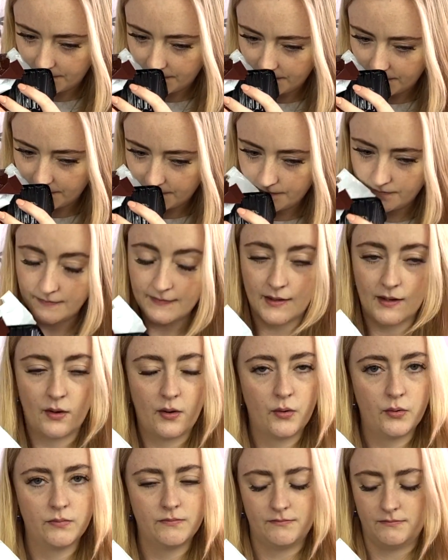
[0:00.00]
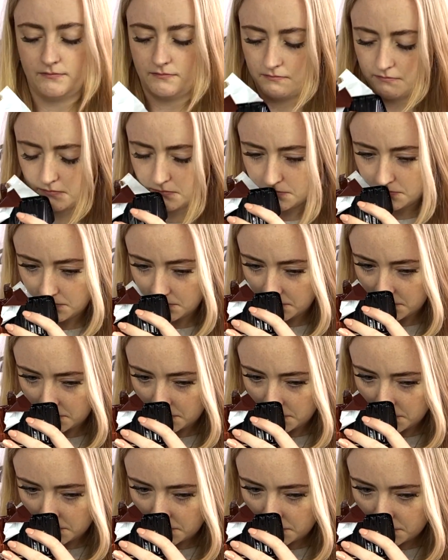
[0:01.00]

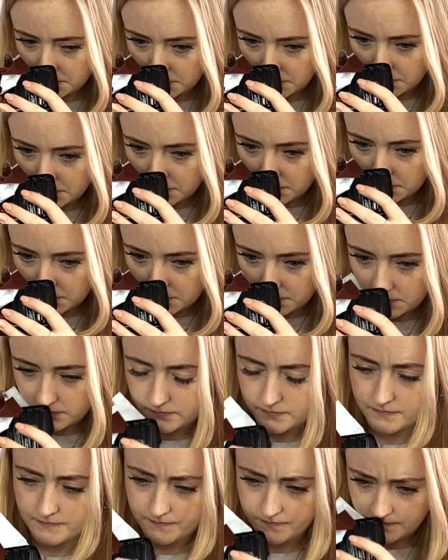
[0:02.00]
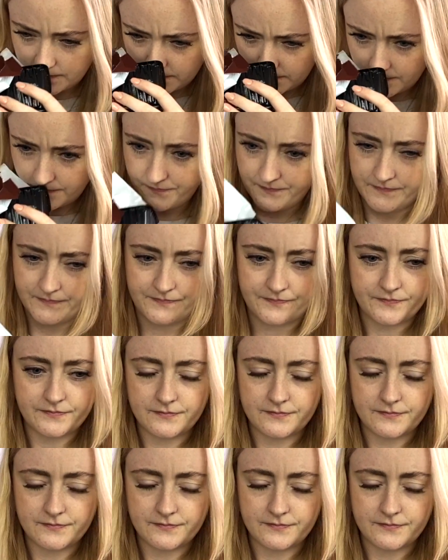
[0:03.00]
No one is speaking in this clip.